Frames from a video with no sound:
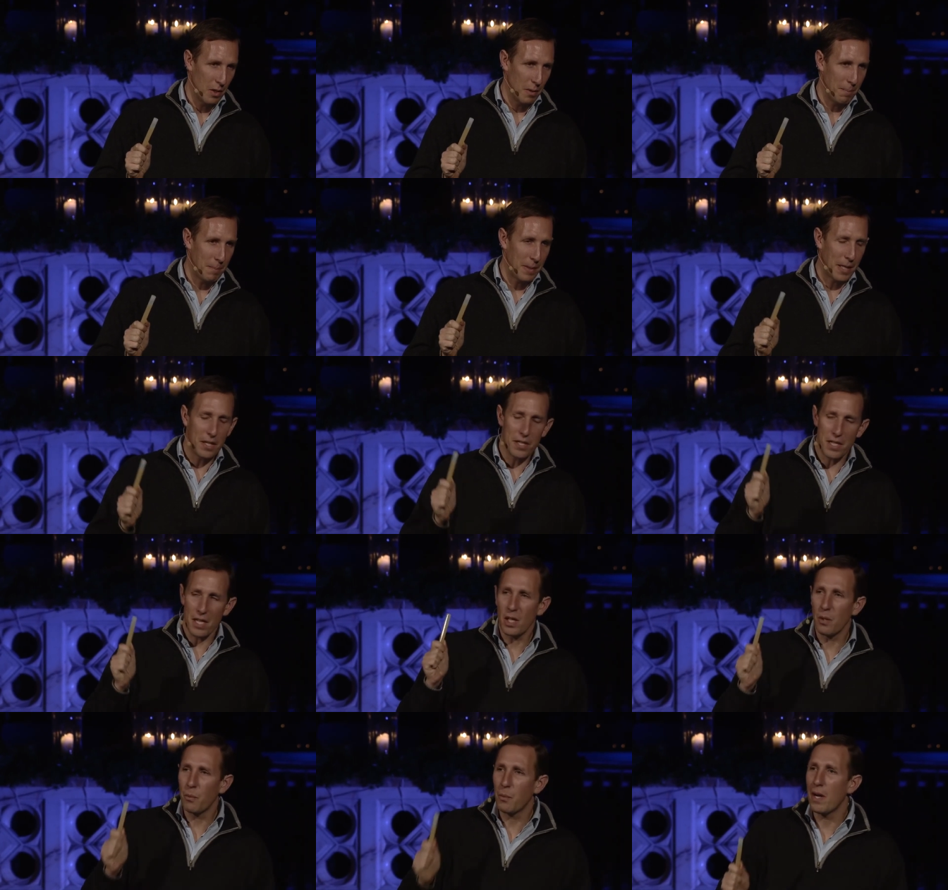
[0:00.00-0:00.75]
Because
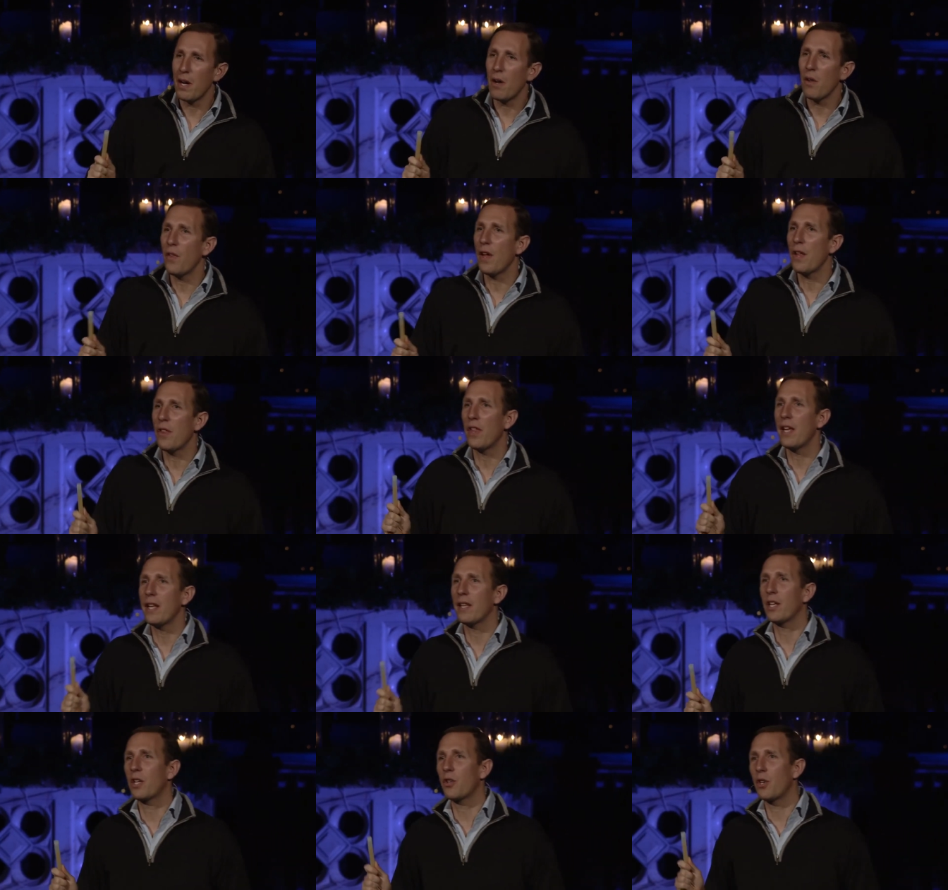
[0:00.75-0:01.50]
in the world, they
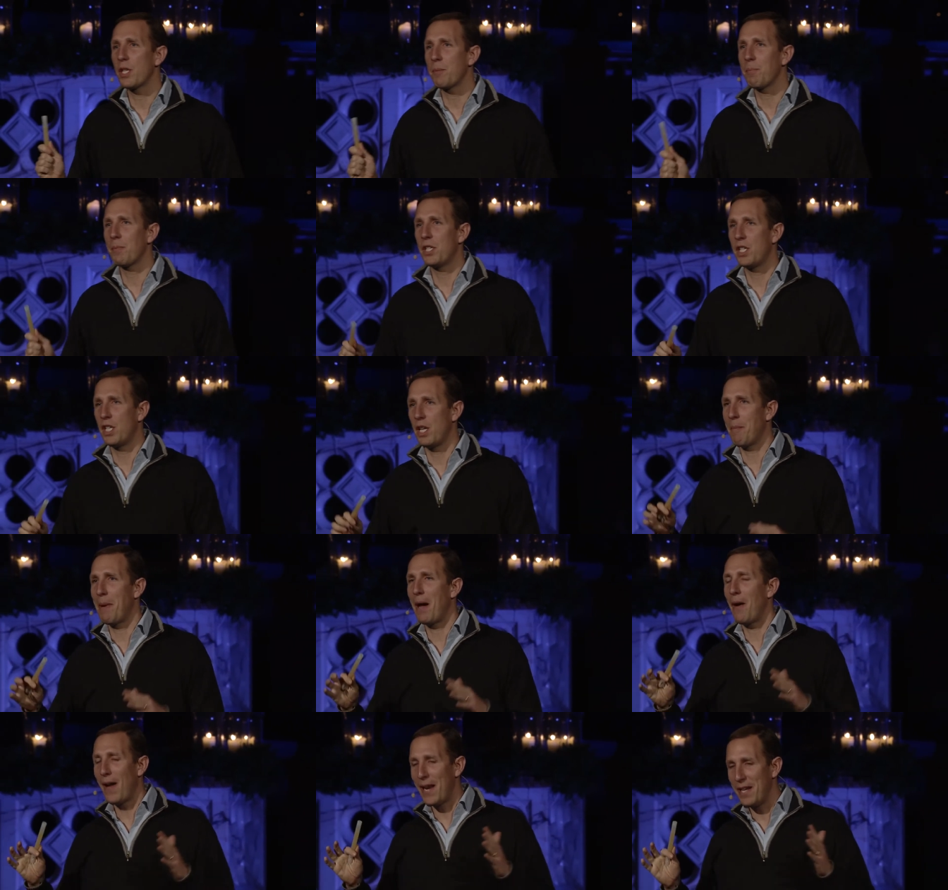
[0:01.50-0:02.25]
think that Christmas is
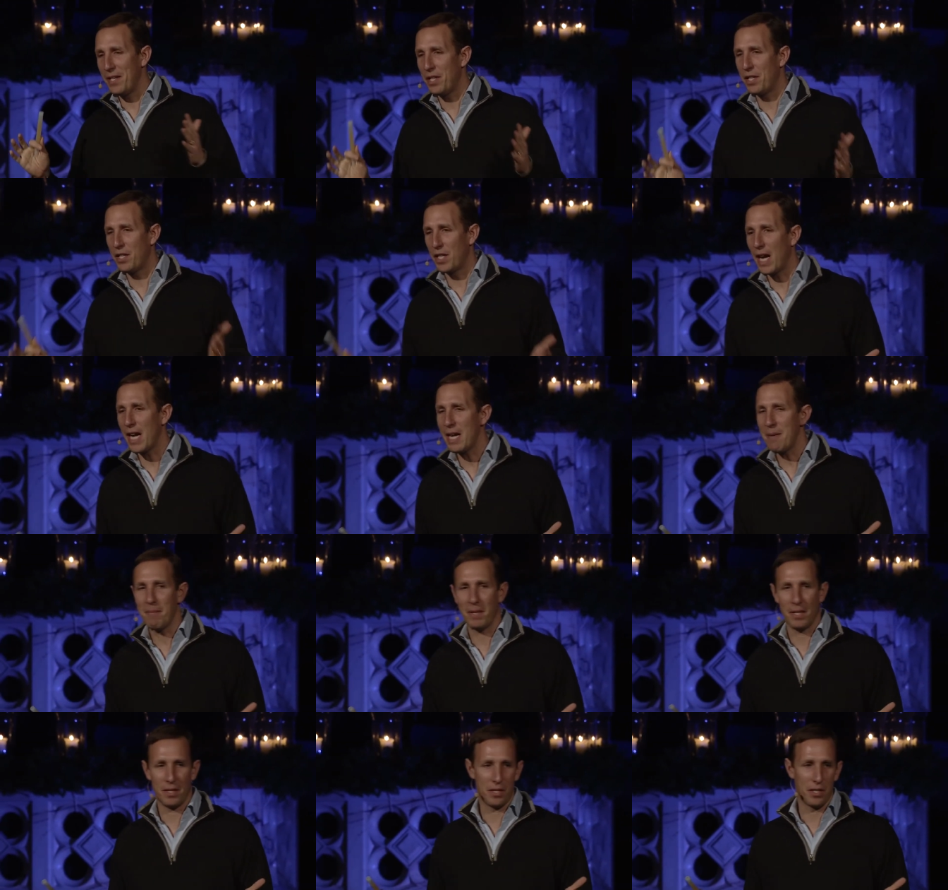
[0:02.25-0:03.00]
about
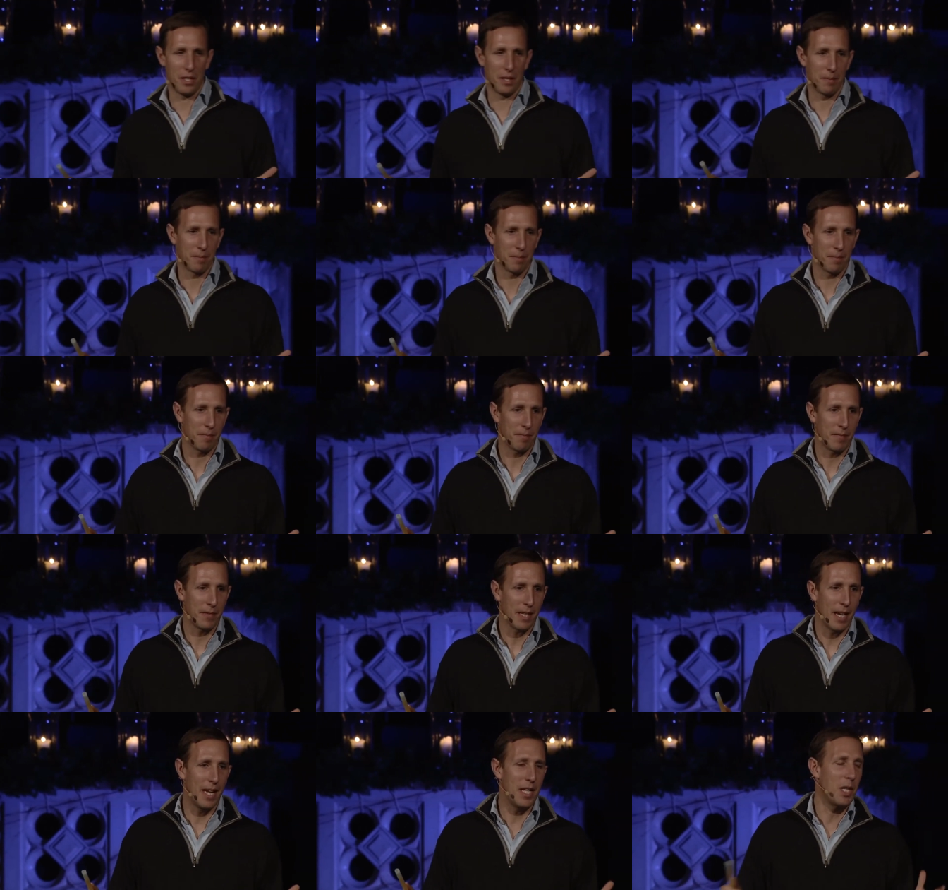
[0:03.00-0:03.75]
entertainment,
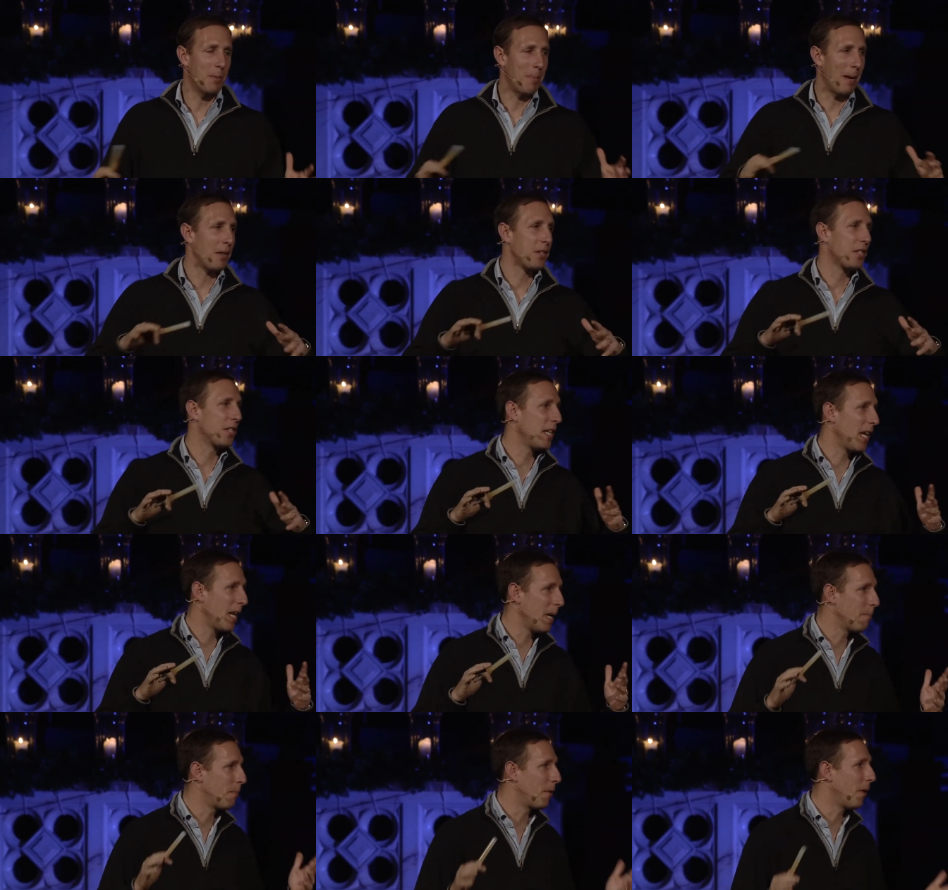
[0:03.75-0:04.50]
it's about
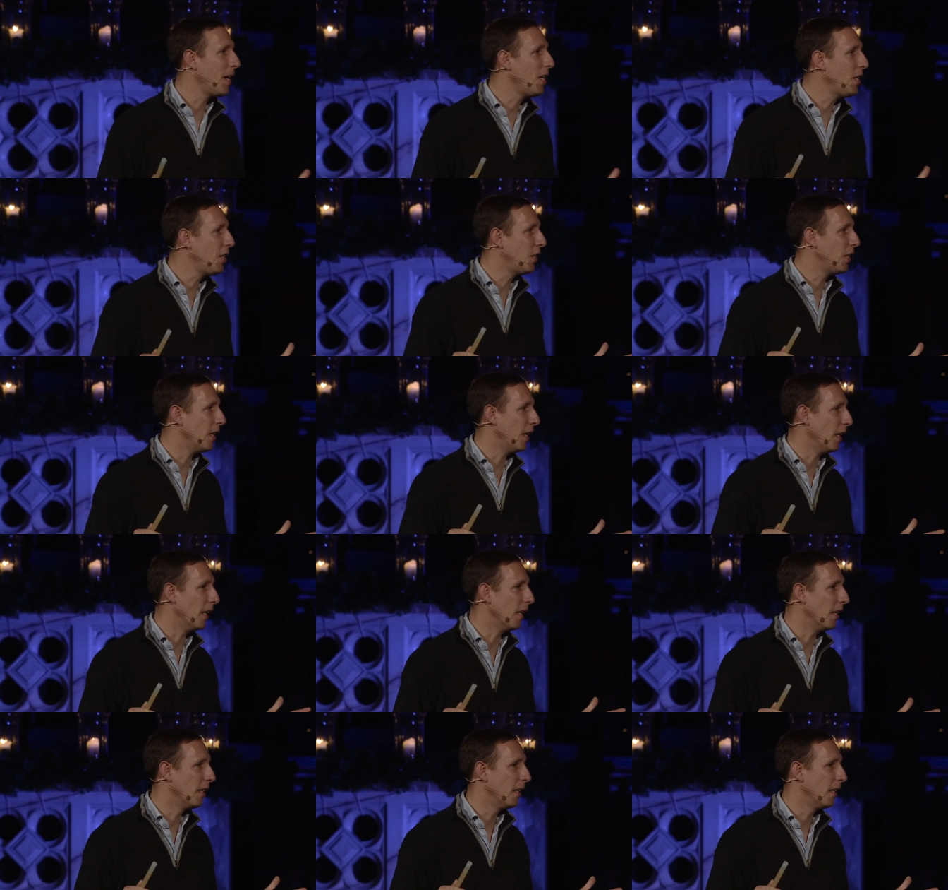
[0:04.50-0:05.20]
celebration.